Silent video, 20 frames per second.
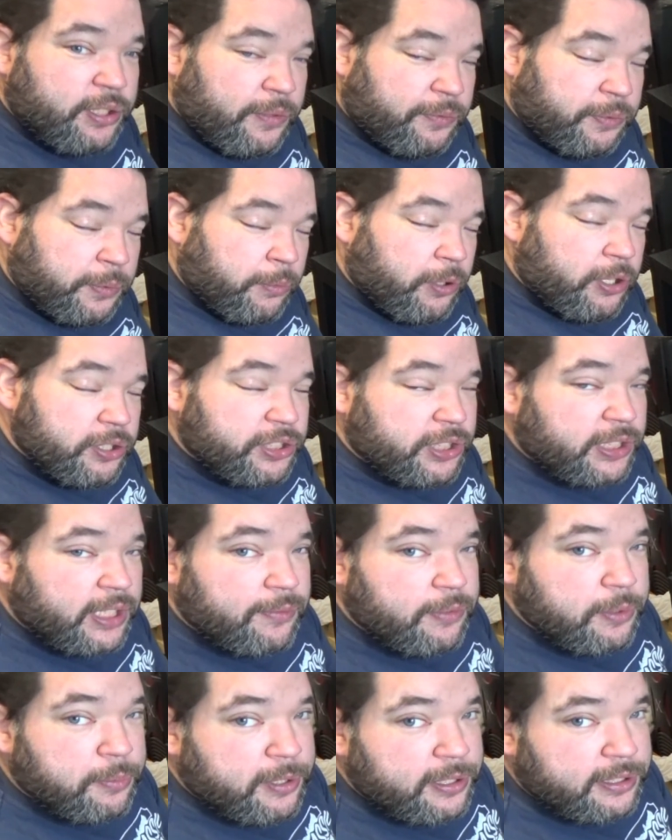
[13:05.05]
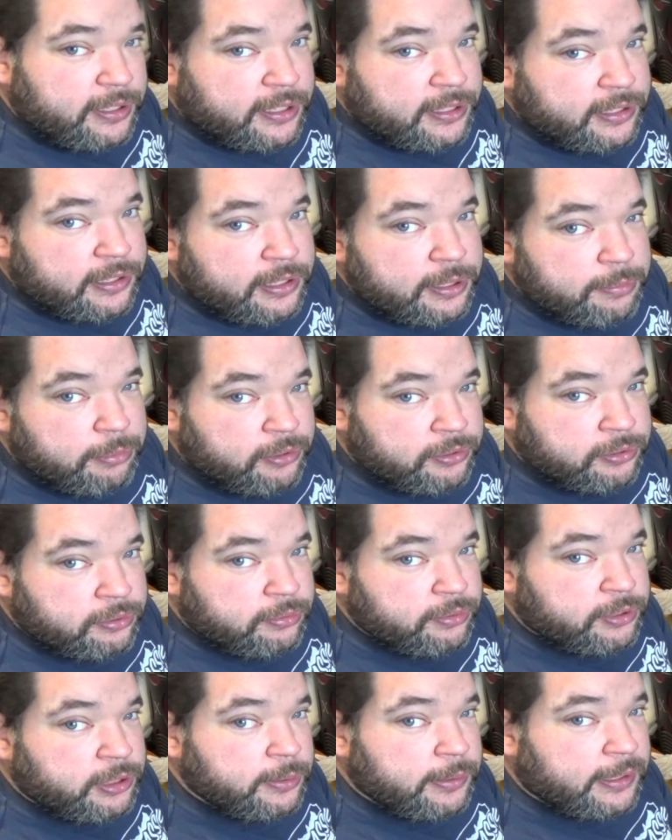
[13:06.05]
a lot for watching, everyone, and I will
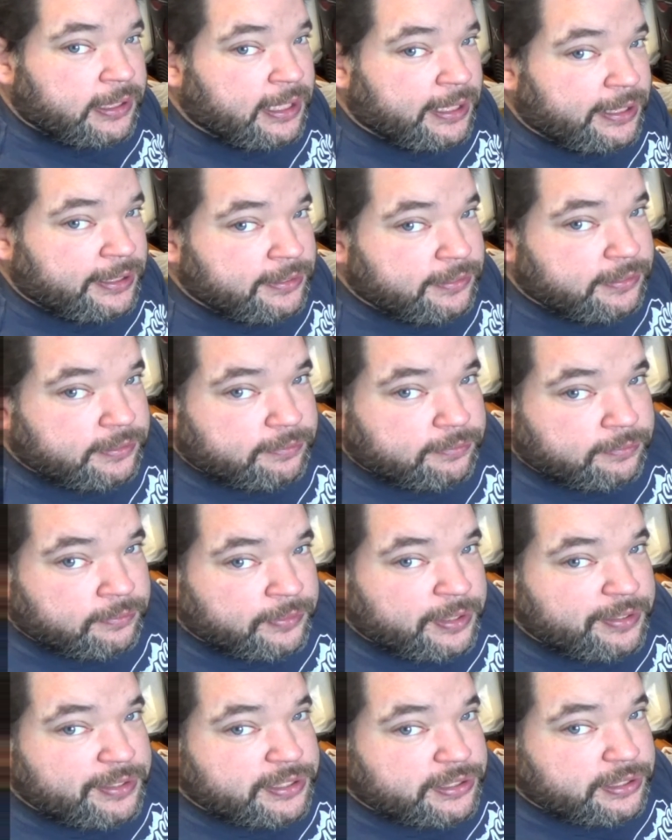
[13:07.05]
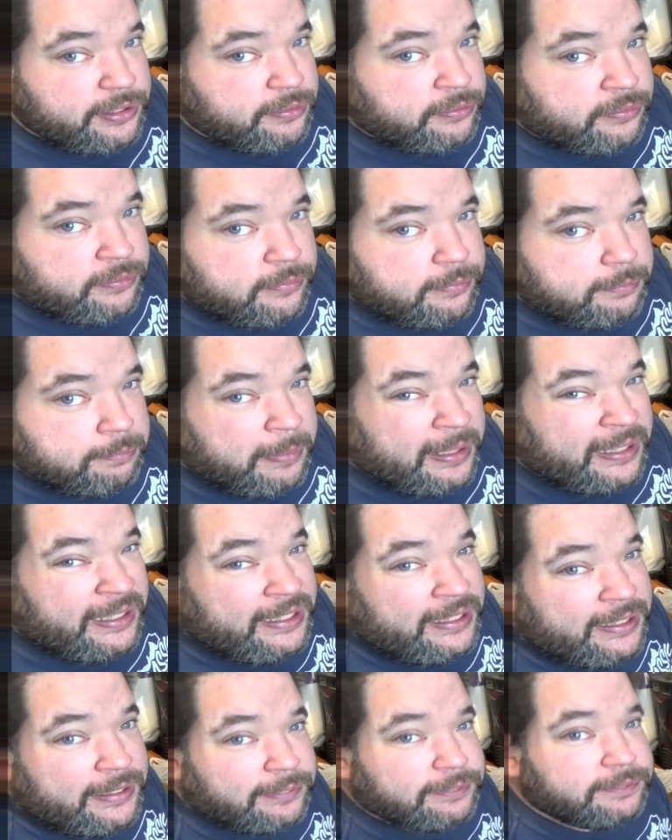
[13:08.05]
talk to you again very soon. Bye.